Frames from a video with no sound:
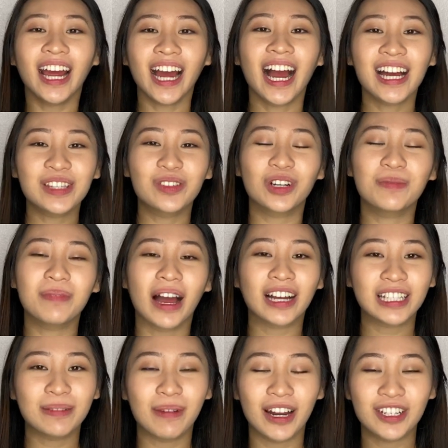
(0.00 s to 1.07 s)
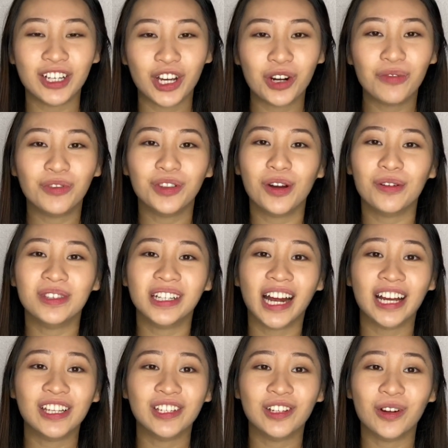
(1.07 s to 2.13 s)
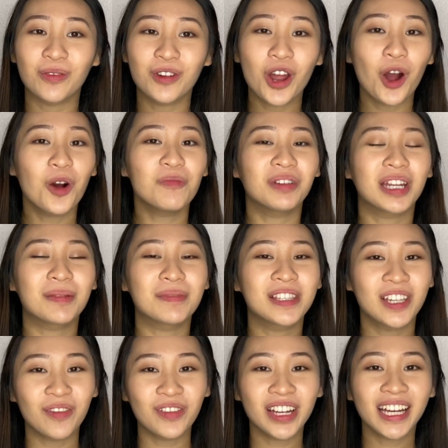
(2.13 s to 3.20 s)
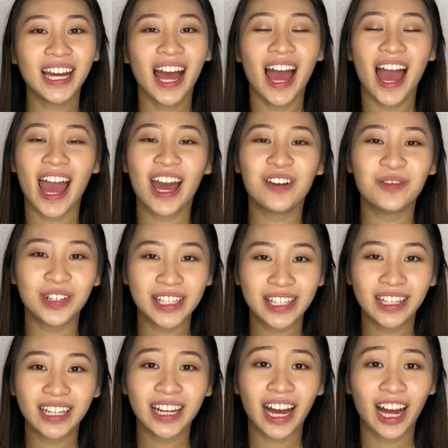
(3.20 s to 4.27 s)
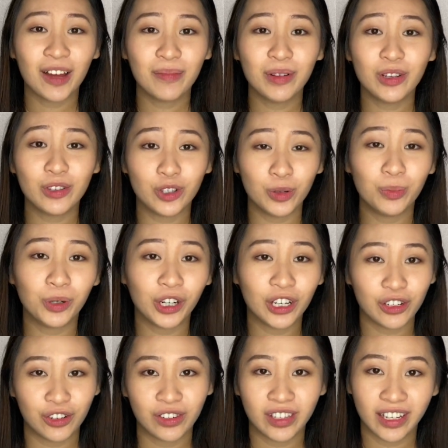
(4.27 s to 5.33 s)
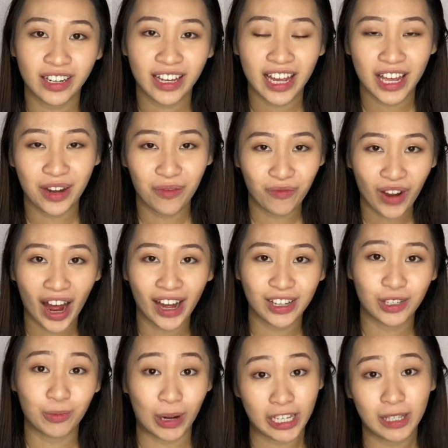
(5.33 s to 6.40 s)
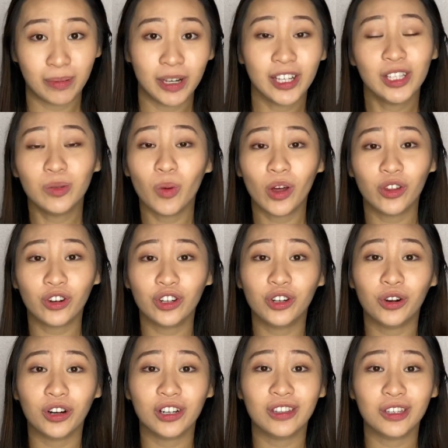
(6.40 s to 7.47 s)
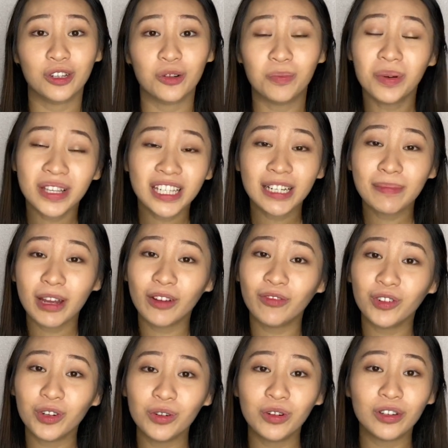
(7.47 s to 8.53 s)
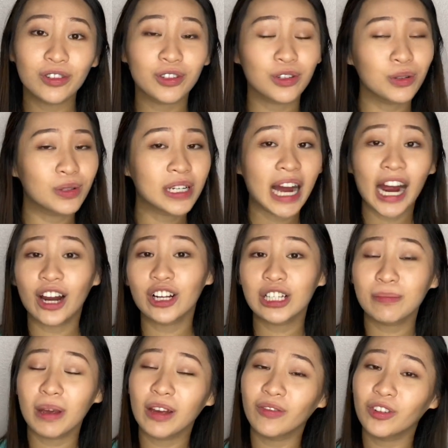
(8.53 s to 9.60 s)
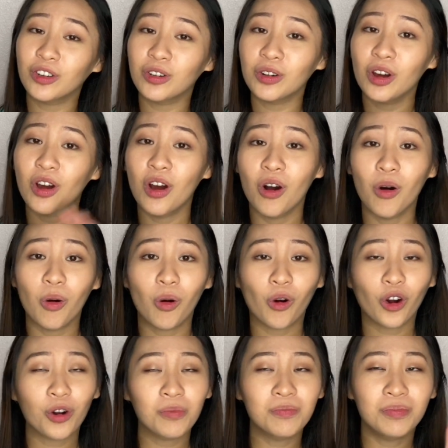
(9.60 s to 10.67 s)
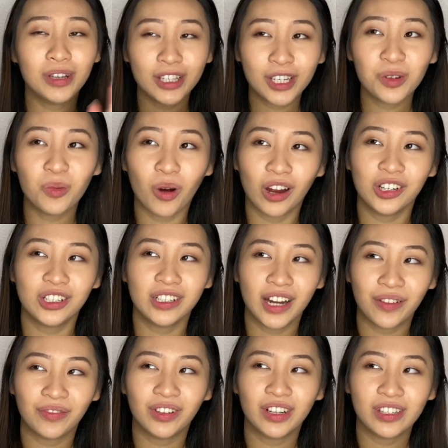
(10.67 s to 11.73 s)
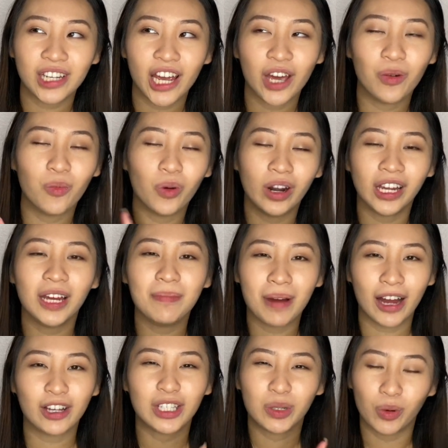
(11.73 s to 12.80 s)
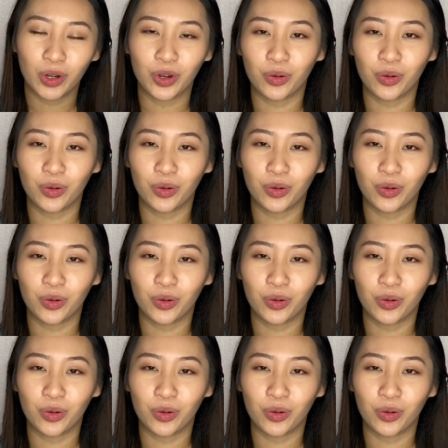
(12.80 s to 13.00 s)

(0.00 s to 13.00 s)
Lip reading: guys, welcome back to my channel. For those of you guys who don't know, my name is Tiffany, and recently I've been super interested in fast recipes. Whether you're too busy to make food, too tired to make food, or busy watching Netflix and want to get back to what you're